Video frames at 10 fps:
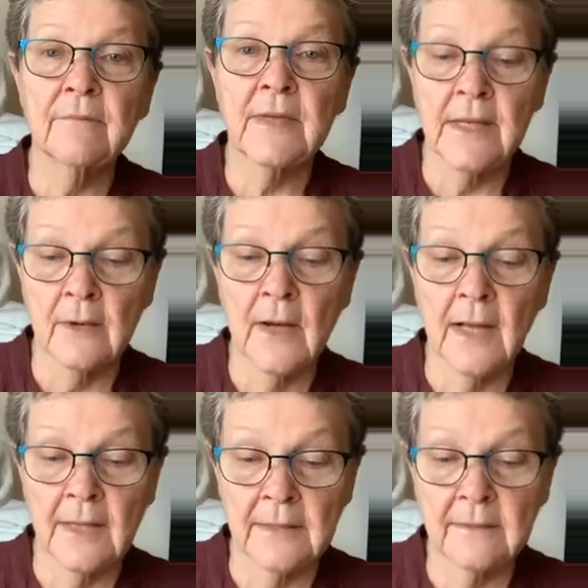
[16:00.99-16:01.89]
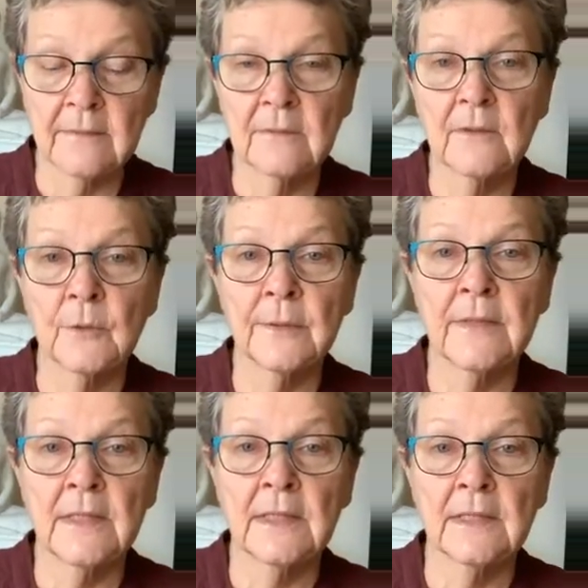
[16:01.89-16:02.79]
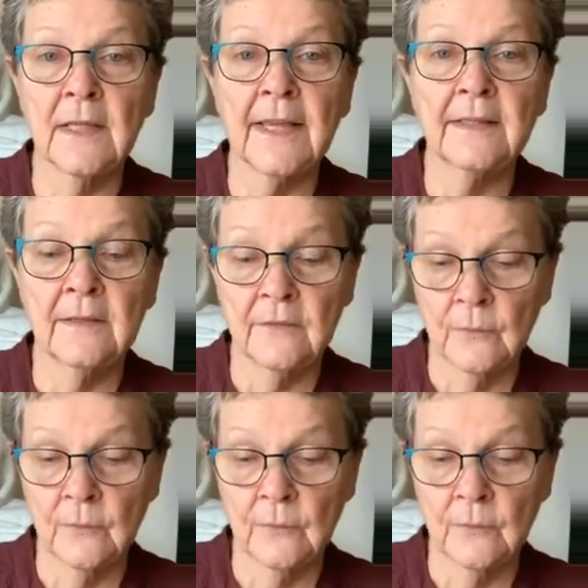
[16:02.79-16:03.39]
the arahant, or the enlightened